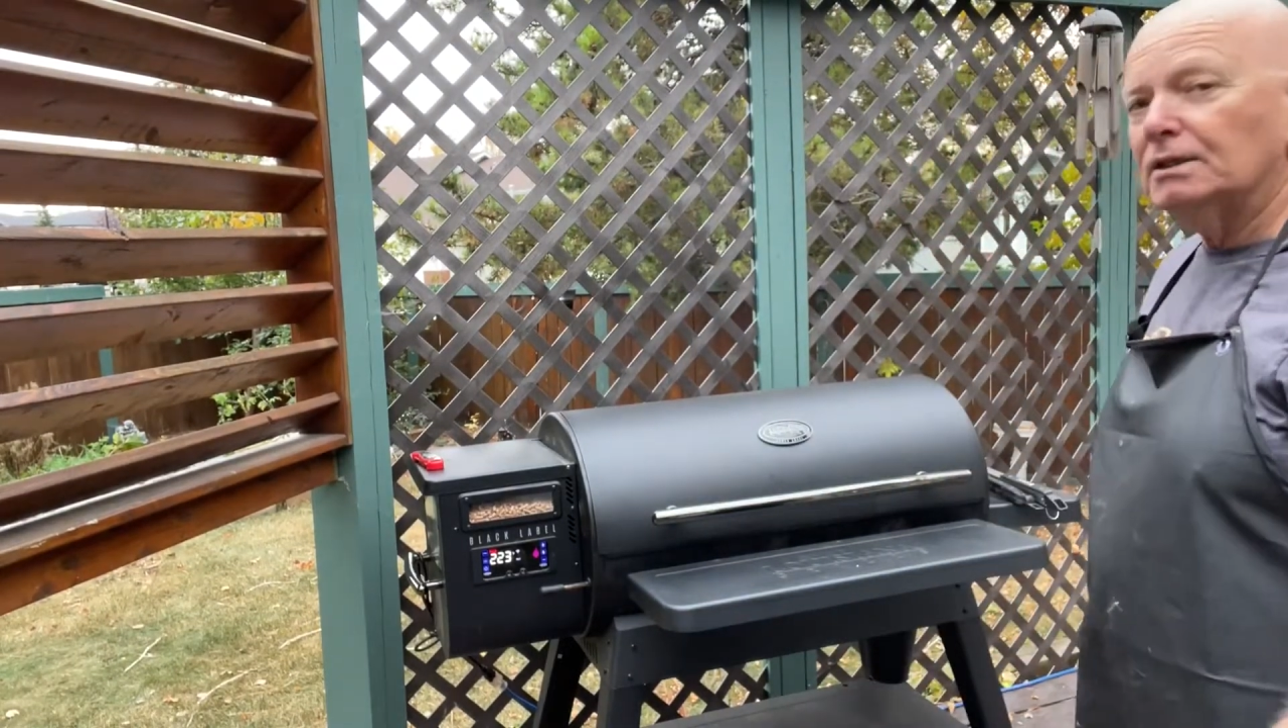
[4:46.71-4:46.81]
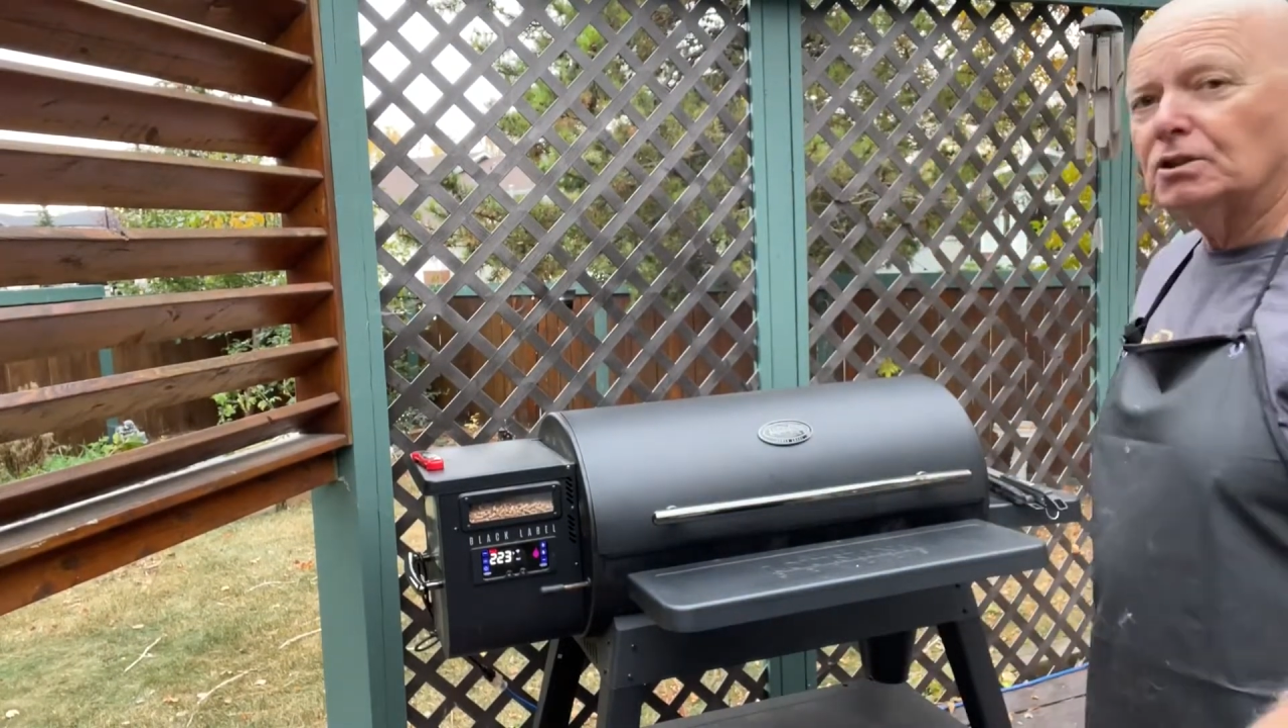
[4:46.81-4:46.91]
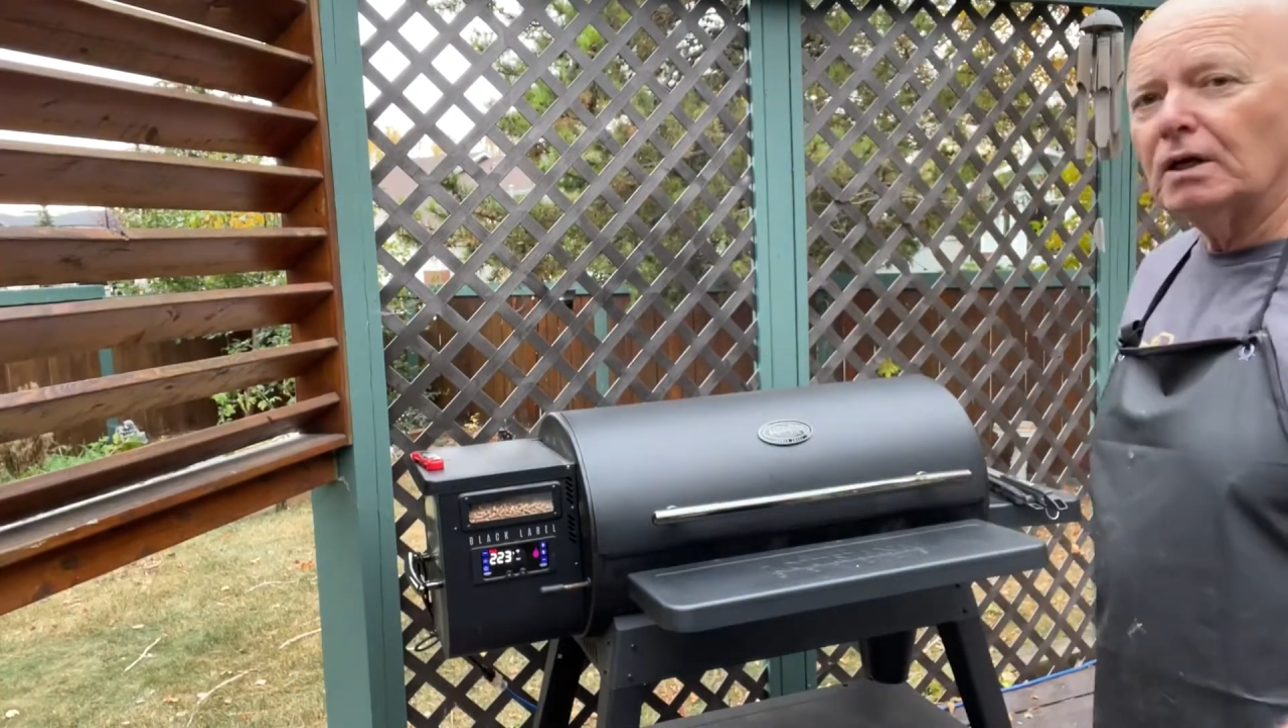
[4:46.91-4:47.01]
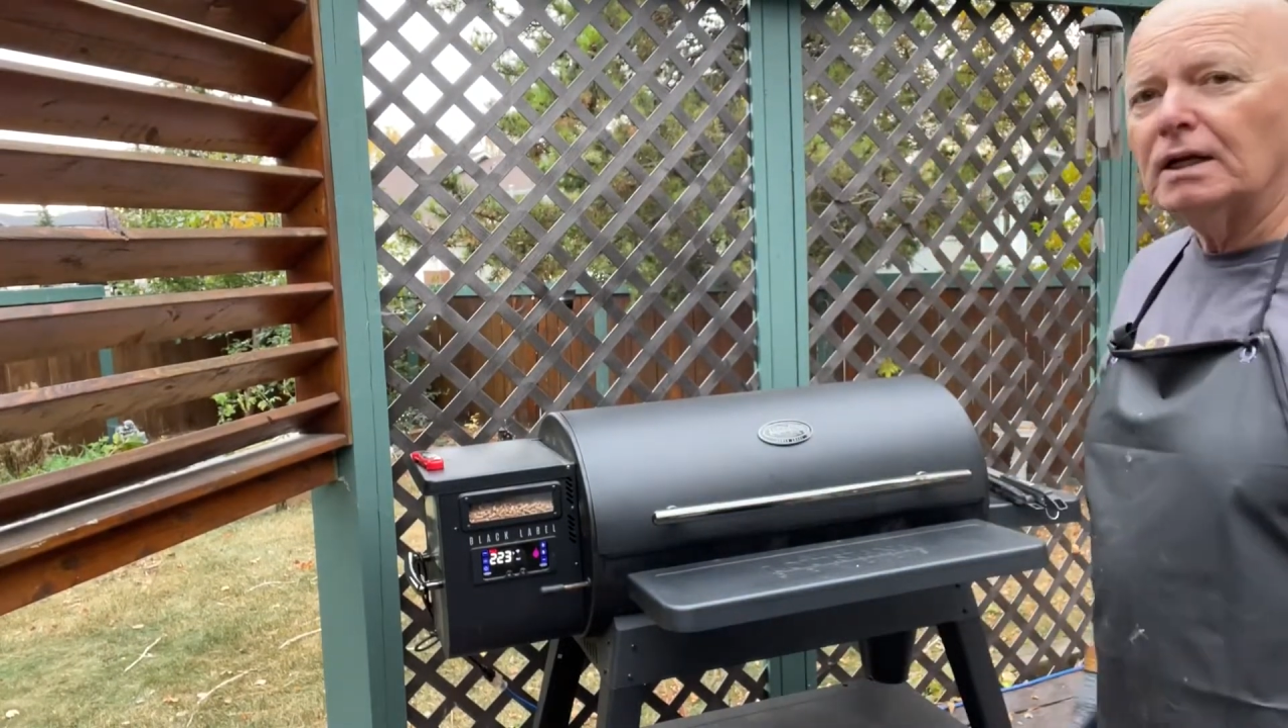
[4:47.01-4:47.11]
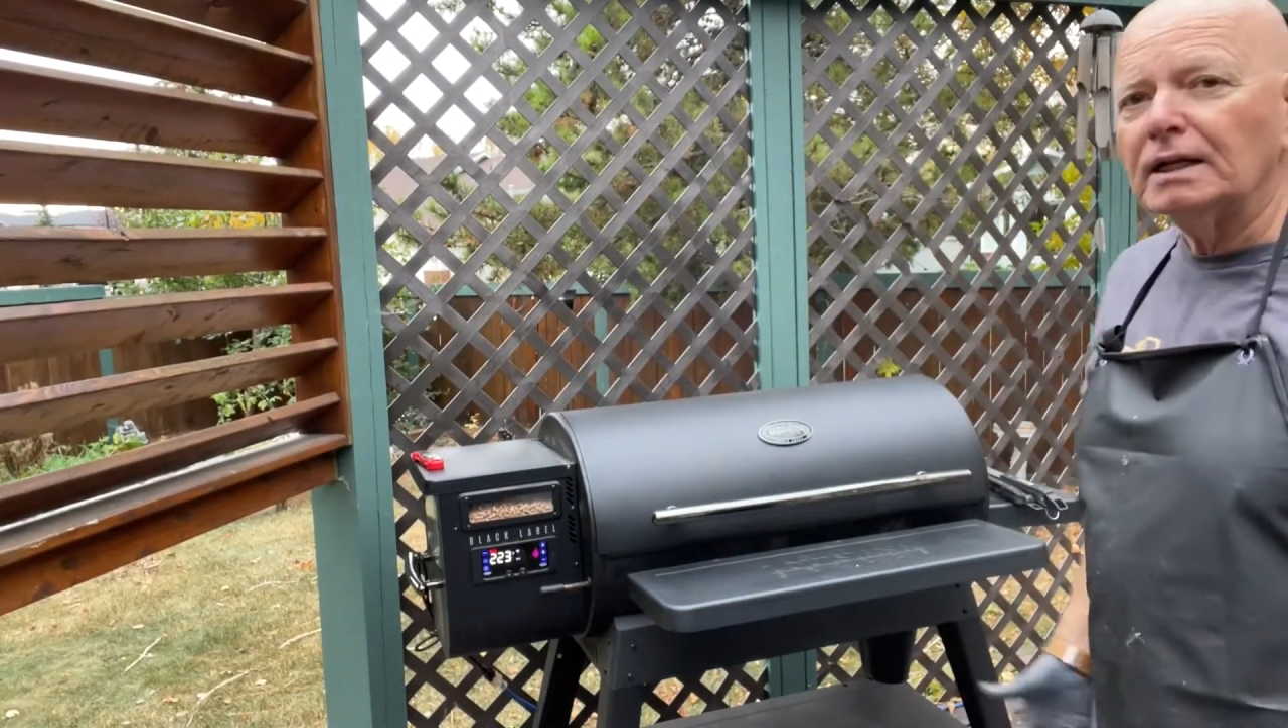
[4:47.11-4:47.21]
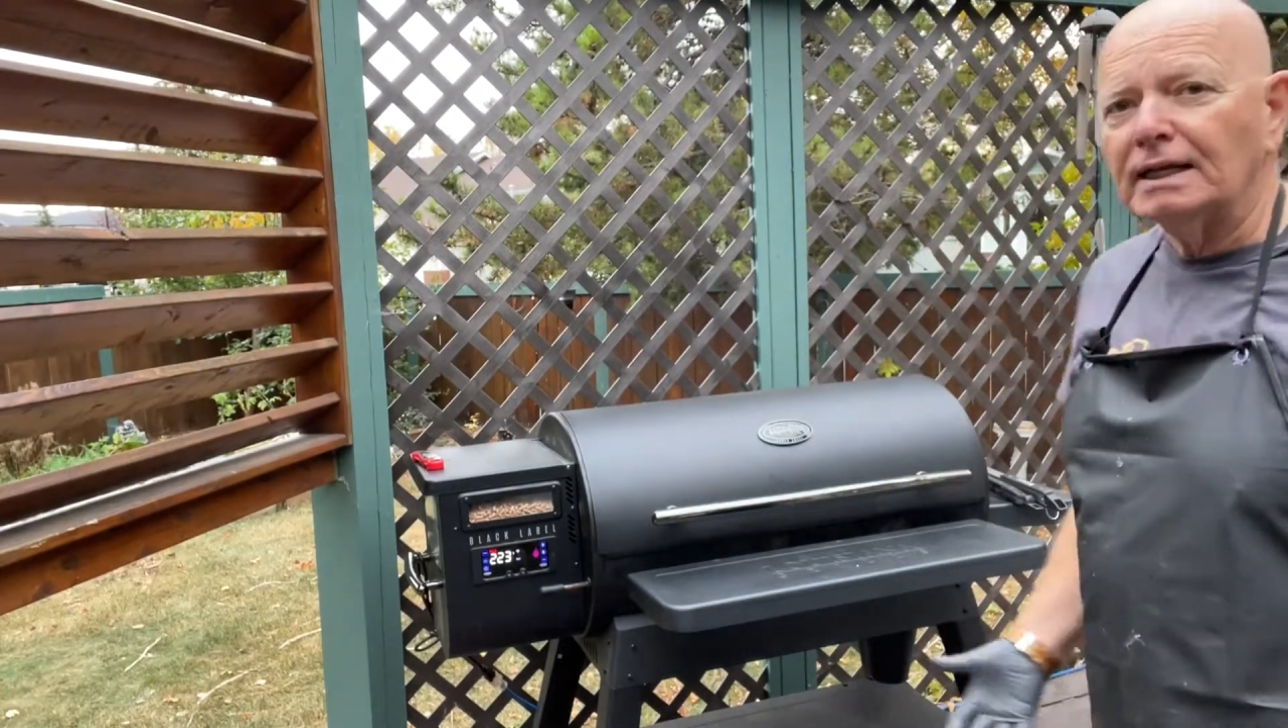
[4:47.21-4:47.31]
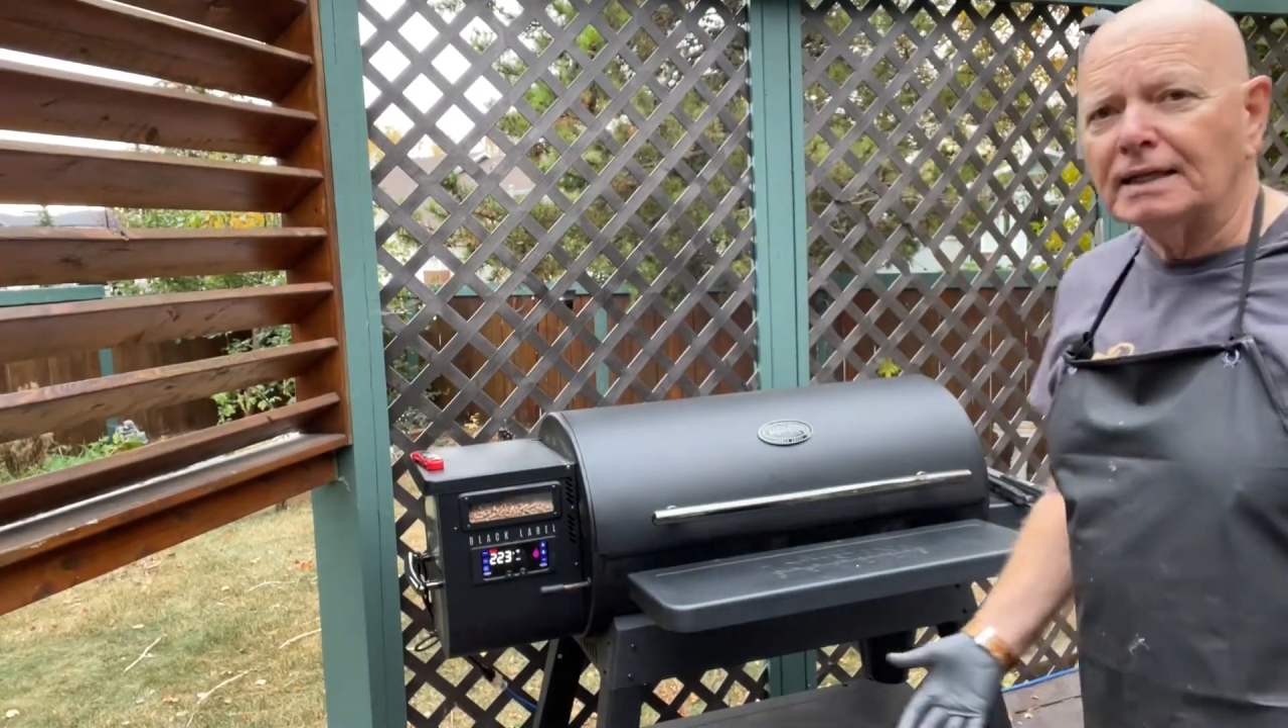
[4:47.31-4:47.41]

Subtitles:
So it'll get